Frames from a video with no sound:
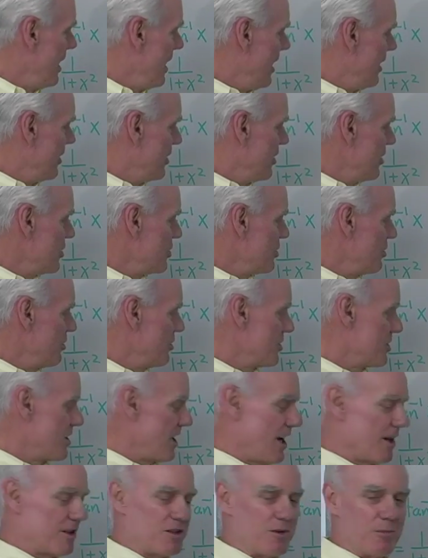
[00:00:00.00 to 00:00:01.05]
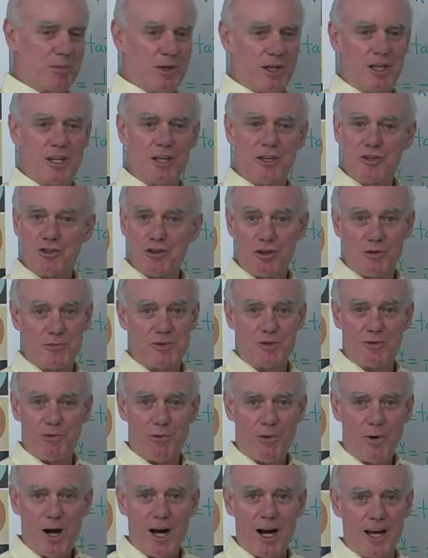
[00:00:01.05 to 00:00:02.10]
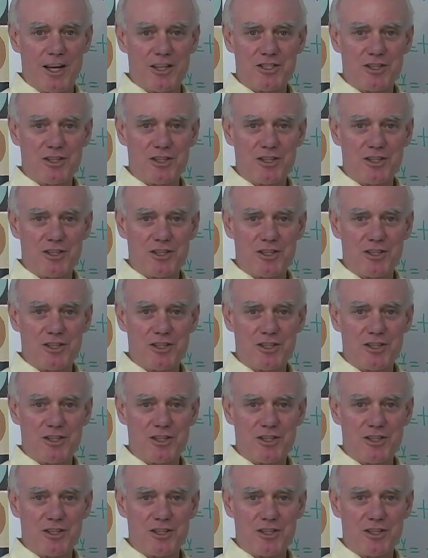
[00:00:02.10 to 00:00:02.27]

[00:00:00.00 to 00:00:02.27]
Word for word: and this turns out to be in terms of y.